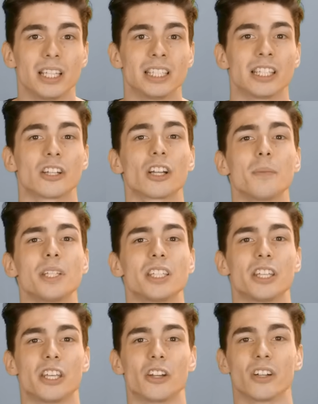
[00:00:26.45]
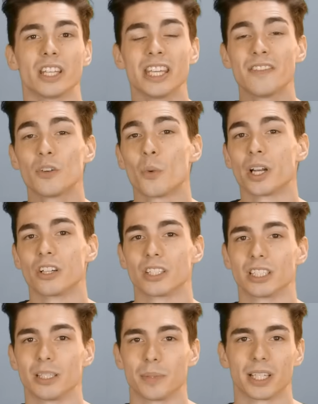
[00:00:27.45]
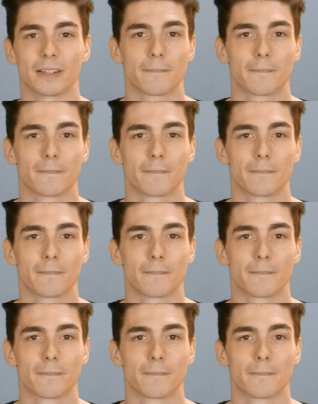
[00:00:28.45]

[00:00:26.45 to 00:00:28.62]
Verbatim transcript: then they're going to be secured even when you're sleeping.